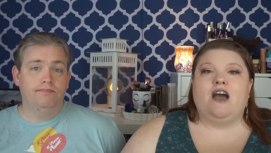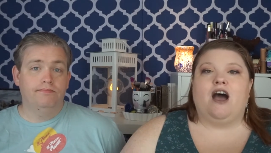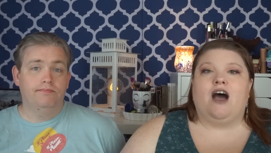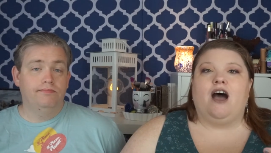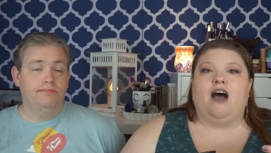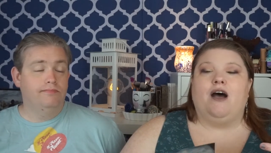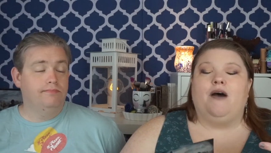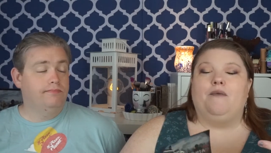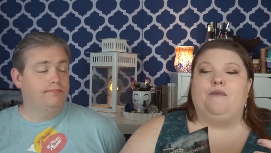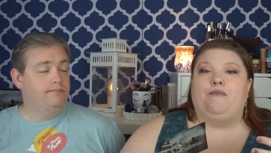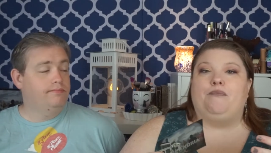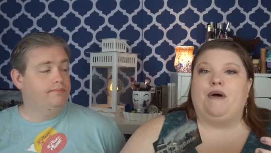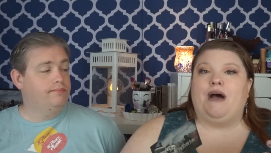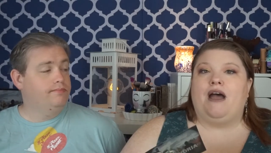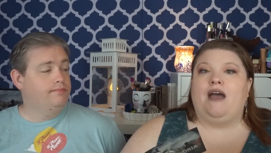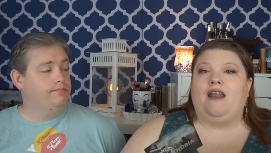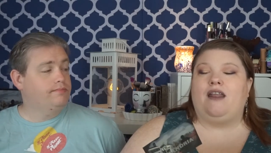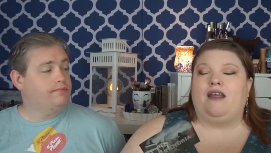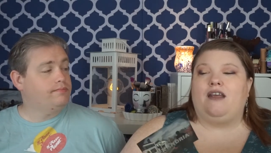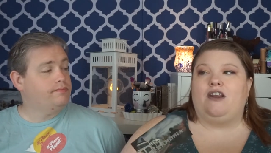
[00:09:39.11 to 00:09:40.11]
Speaker 1: Uh,
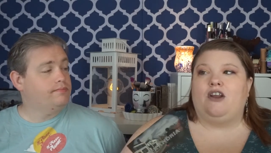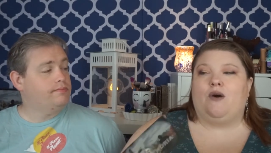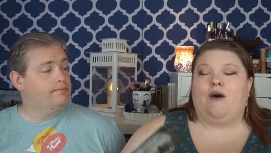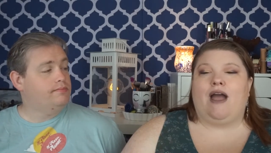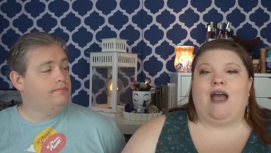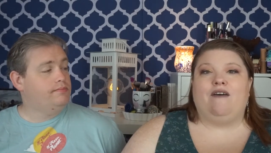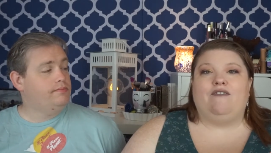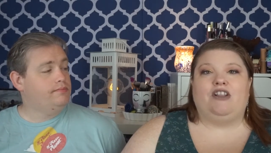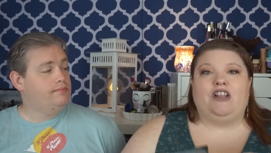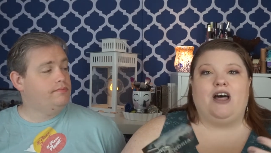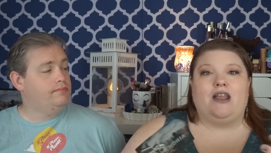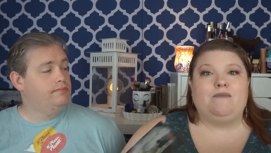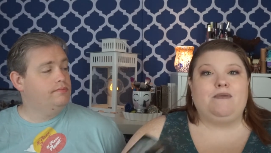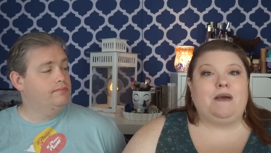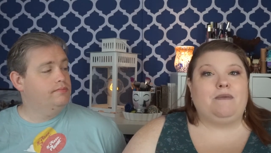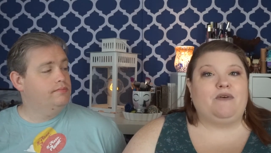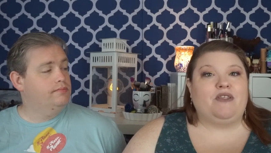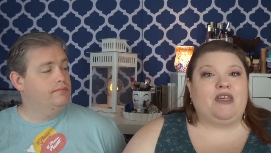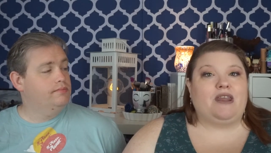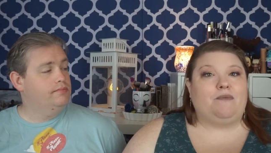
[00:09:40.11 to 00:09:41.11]
but, you know, I have a lot of
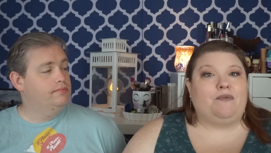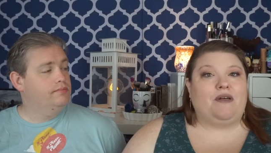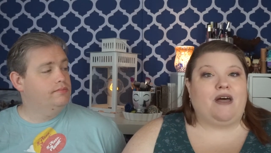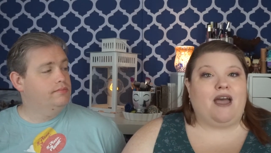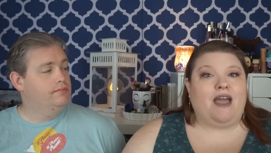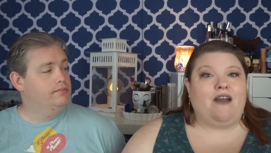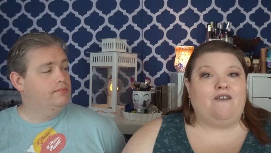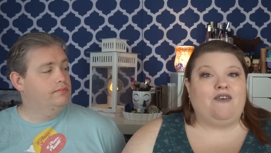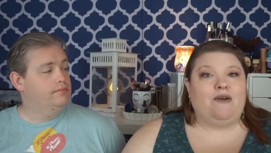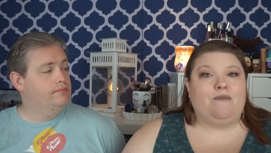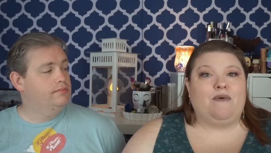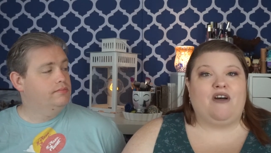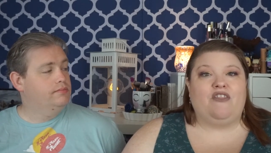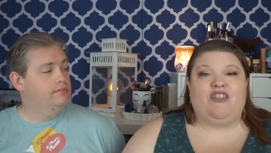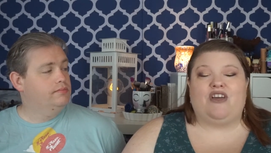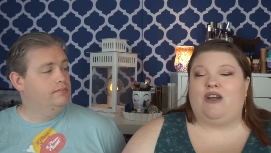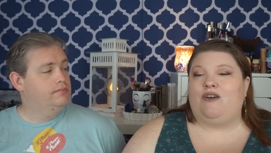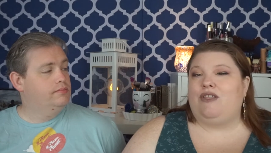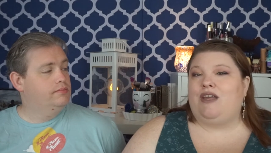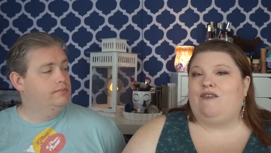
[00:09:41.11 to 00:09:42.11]
people that apply every
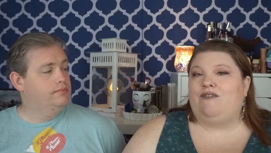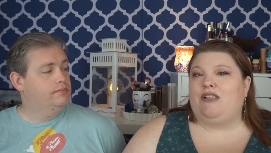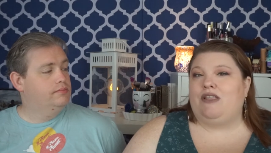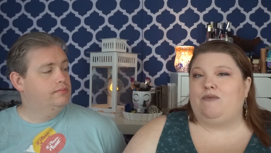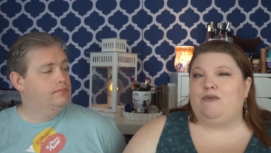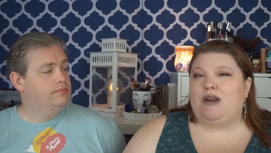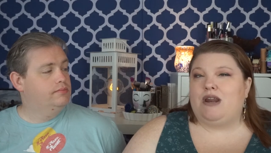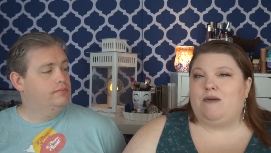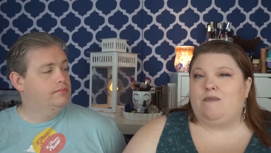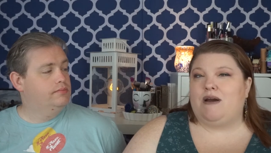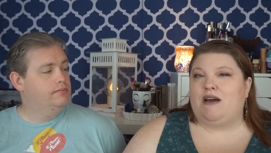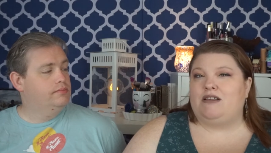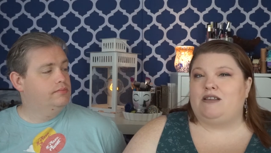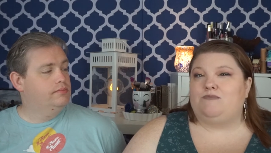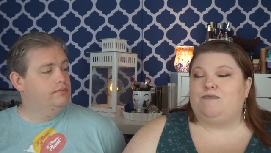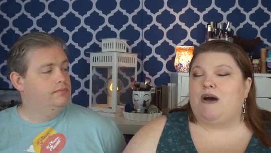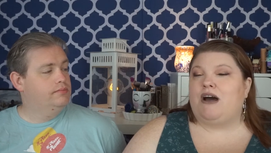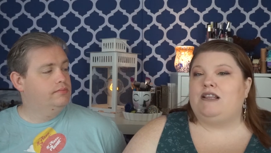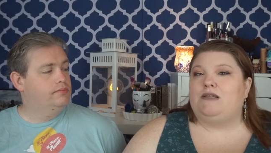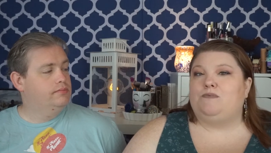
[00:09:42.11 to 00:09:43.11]
month. I only have a limited amount of
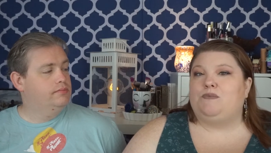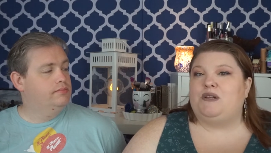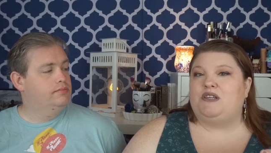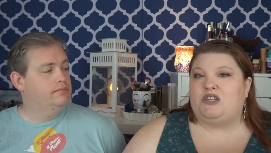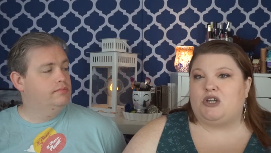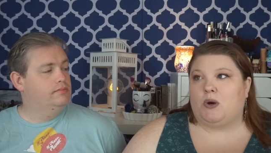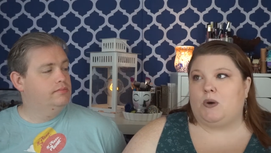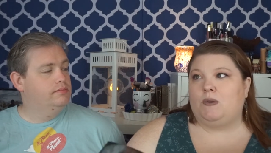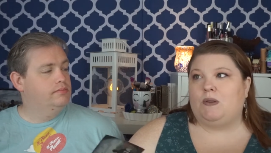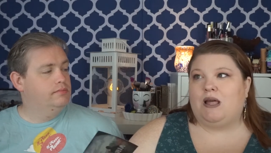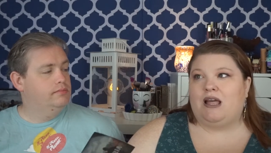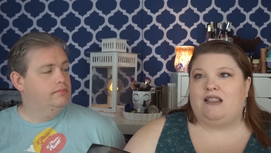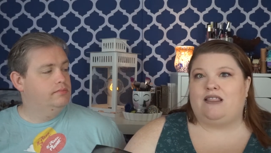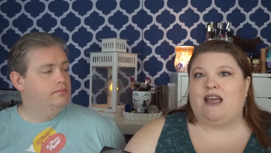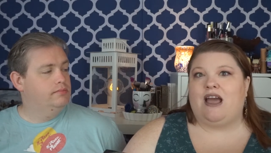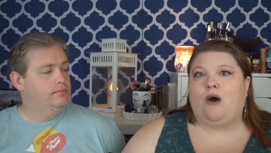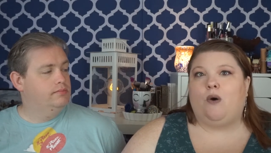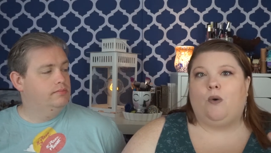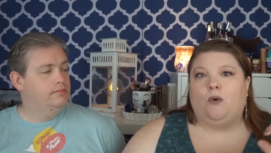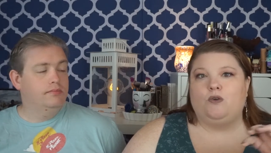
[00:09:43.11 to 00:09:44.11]
spots, but don't let
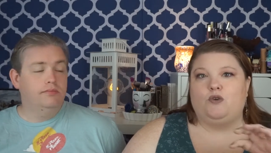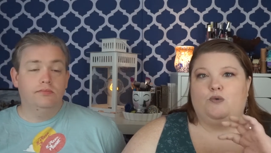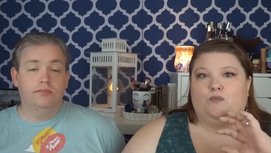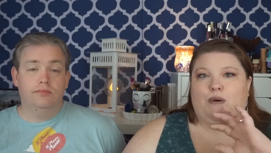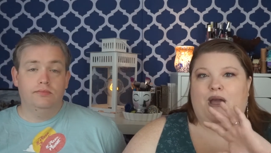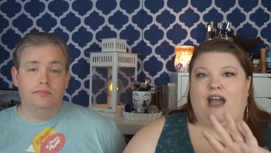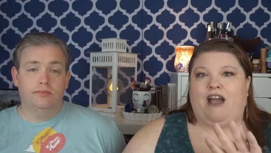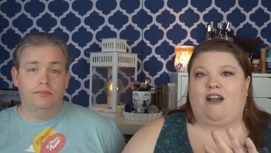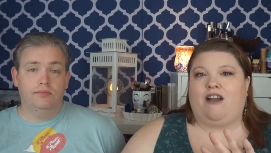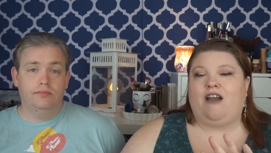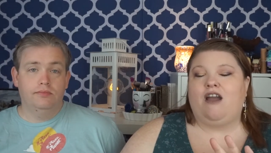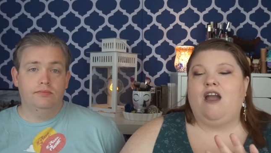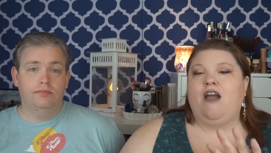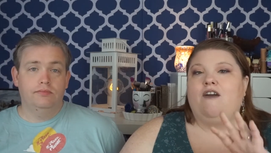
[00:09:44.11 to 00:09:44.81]
that hold you back